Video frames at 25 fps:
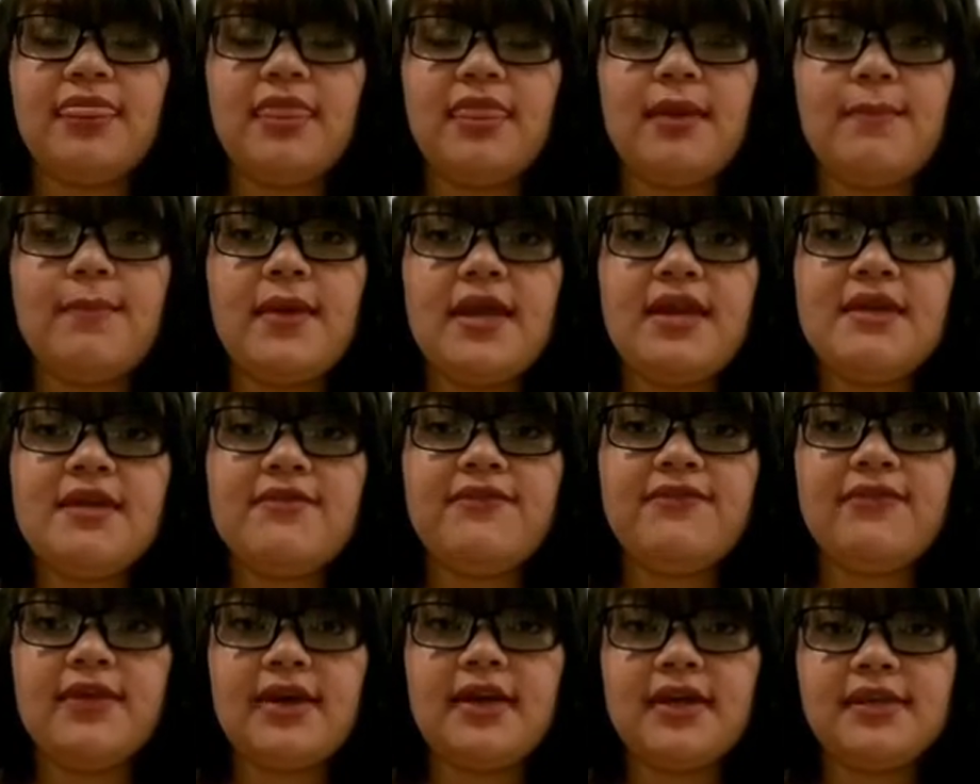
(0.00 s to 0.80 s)
The main
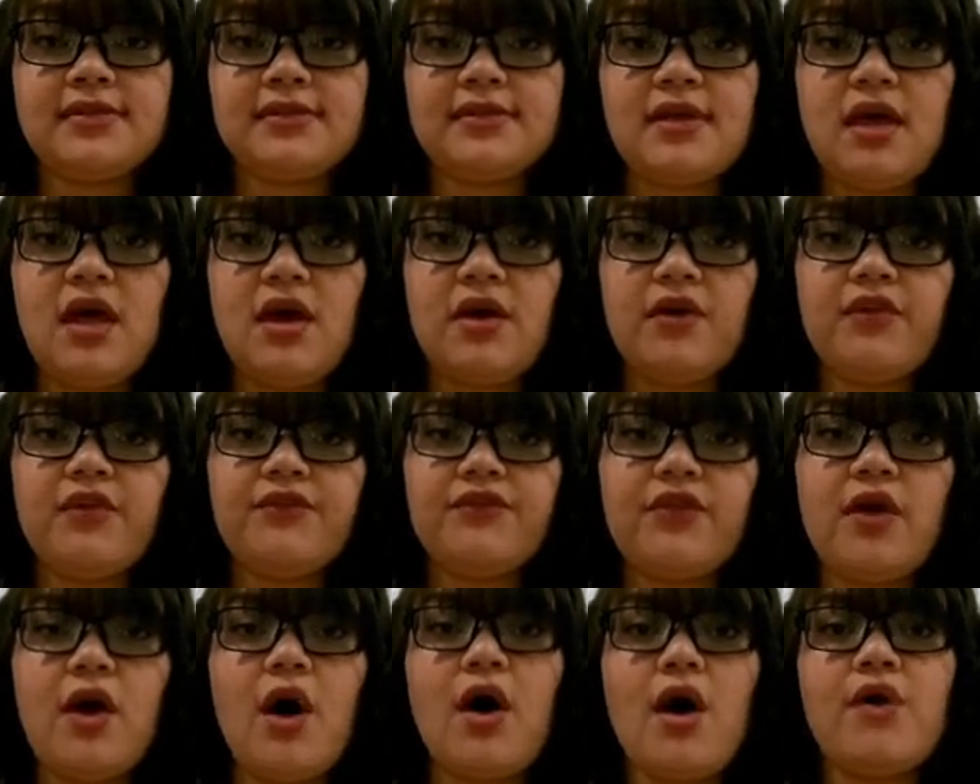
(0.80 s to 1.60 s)
effects
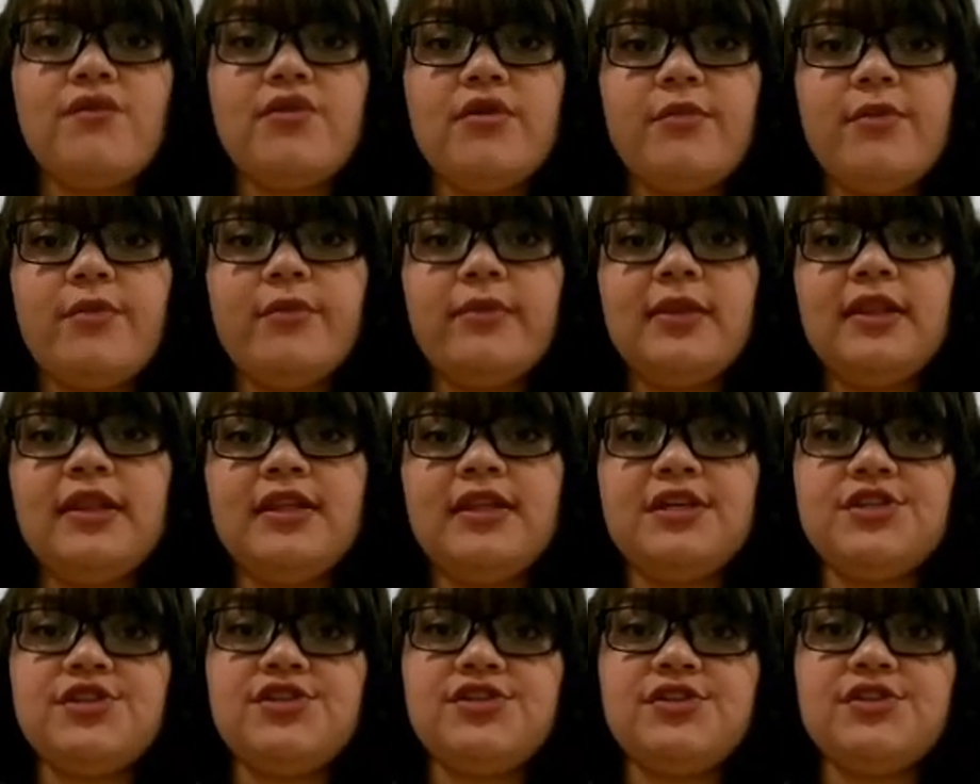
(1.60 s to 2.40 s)
of
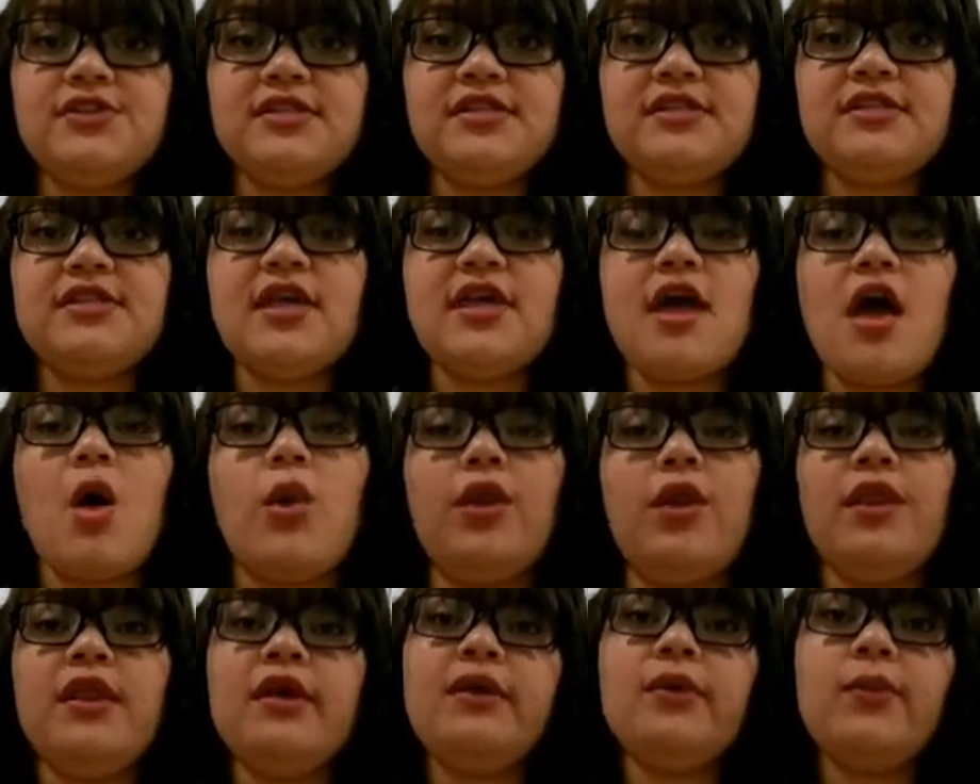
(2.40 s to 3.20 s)
overpopulation is the
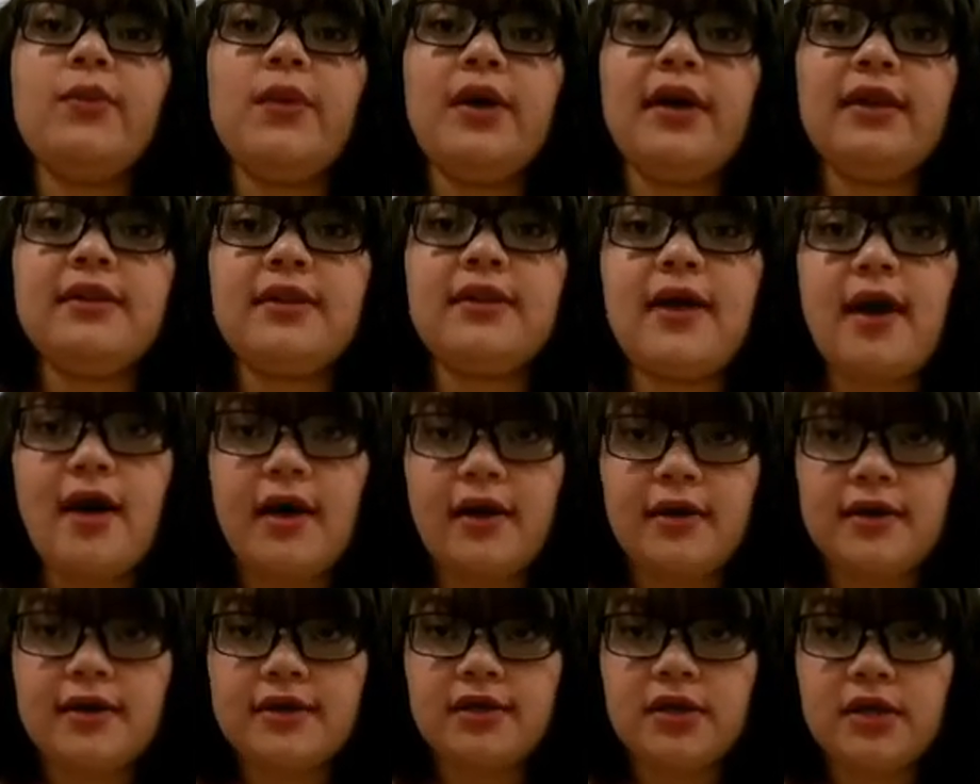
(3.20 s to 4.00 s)
unequal
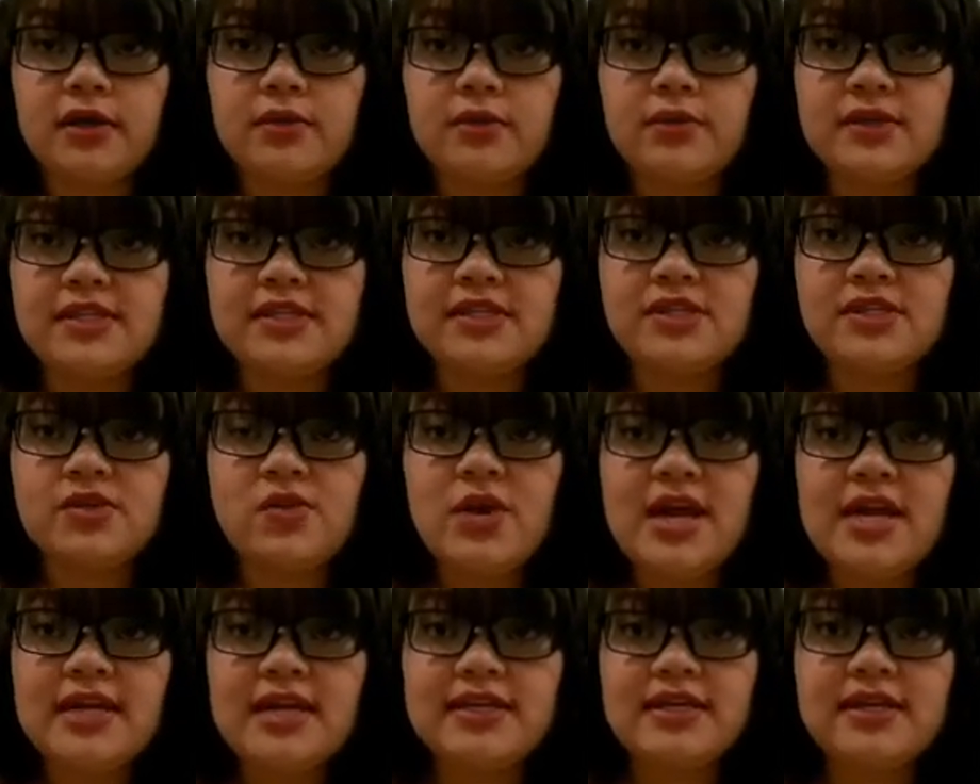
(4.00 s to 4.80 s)
and
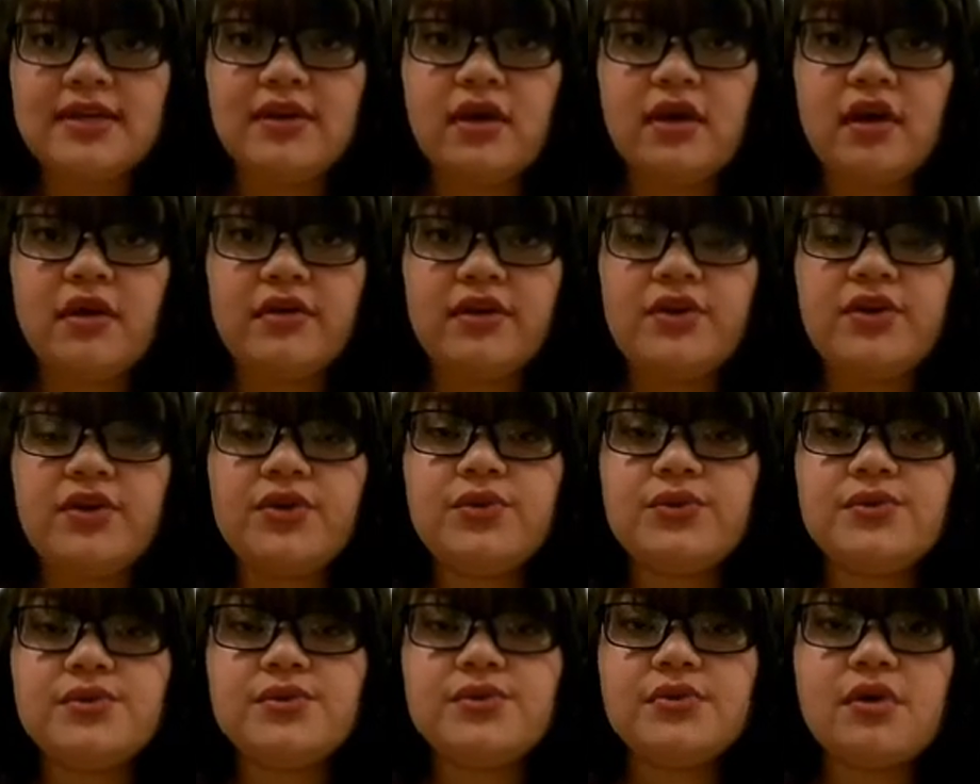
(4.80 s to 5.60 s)
unrestrained
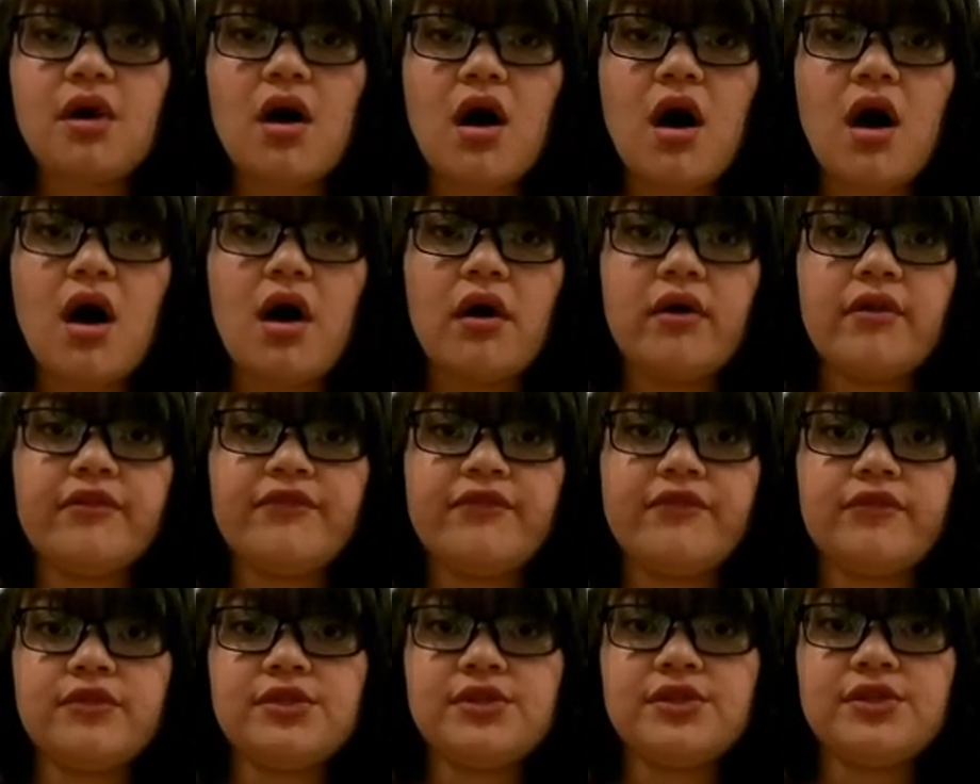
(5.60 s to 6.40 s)
use
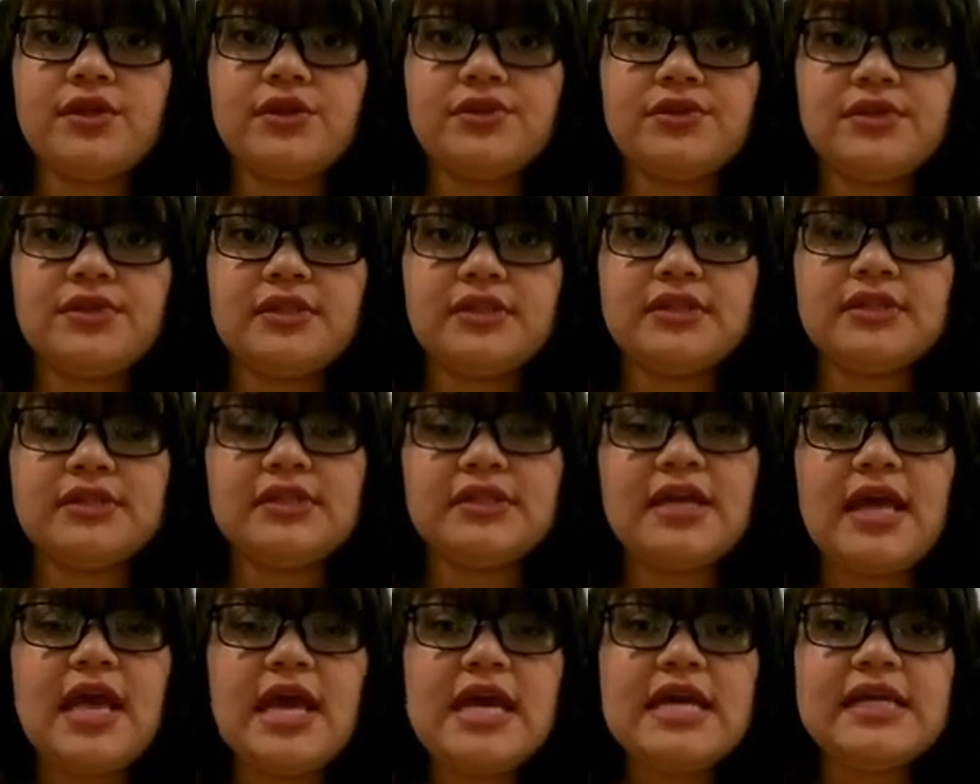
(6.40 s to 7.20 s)
of resources.